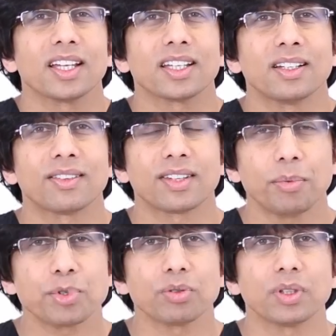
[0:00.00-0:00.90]

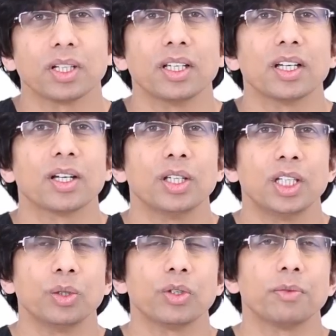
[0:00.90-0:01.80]
conceptually,
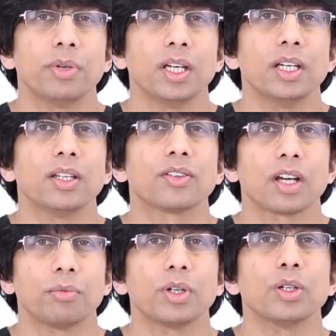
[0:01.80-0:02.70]
you would be
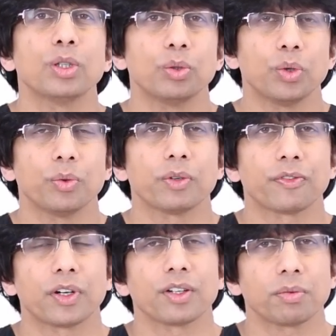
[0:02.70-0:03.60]
someone who we would
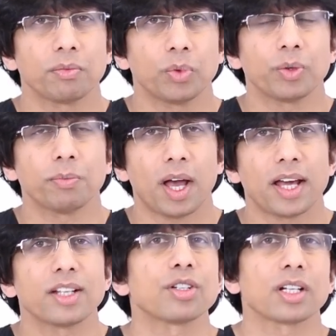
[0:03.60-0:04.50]
first, we would
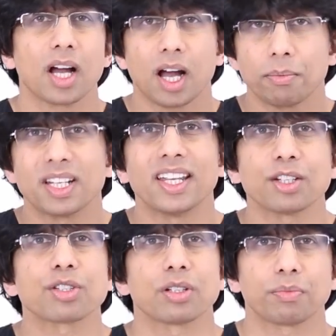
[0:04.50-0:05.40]
manage in a
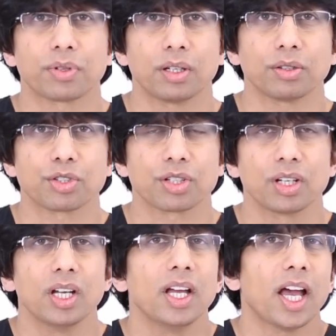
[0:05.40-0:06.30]
combination approach
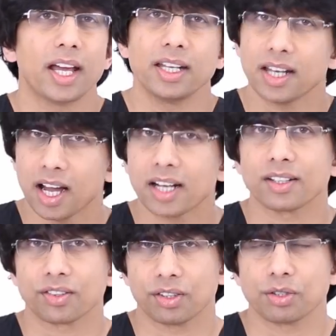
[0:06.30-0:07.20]
and not
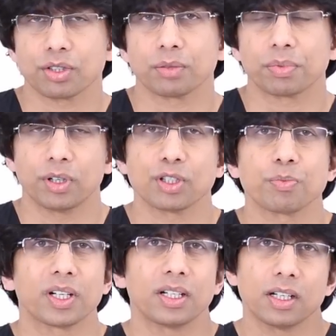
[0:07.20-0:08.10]
a surgical approach,
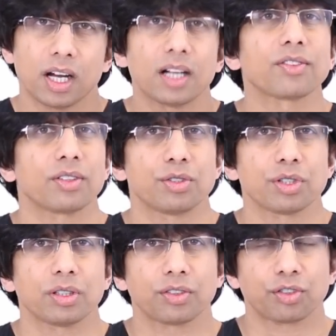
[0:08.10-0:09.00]
but a
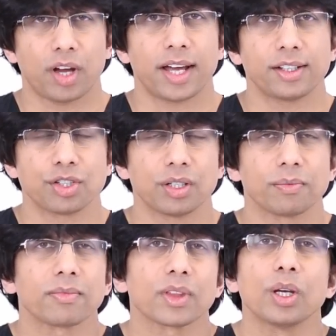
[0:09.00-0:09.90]
non-surgical strategy,
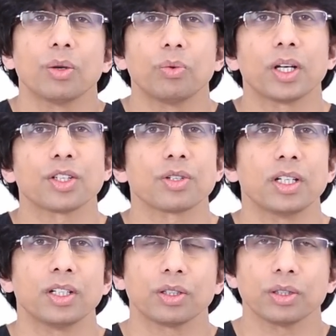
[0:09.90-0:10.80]
which
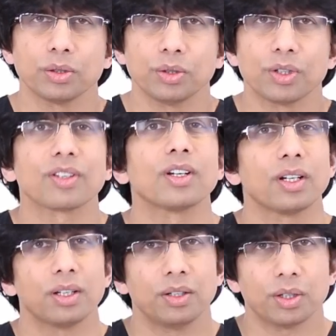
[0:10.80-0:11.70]
includes
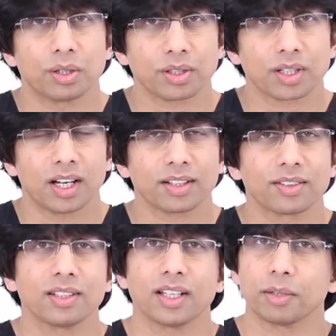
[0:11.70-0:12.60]

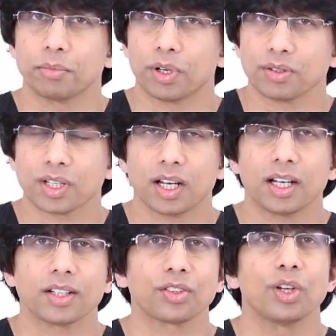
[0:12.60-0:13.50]
neurotoxin like
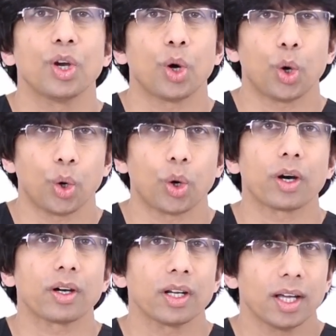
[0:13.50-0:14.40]
Botox
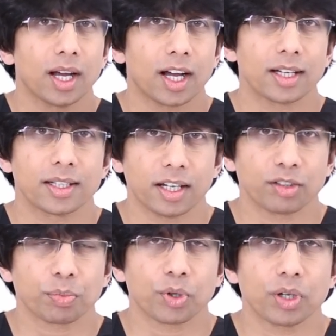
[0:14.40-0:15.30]
or uh,
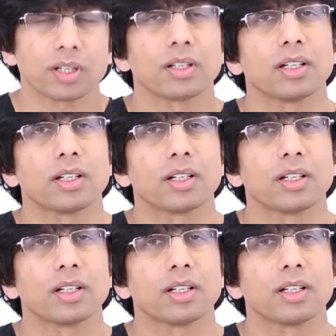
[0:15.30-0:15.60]
Dysport,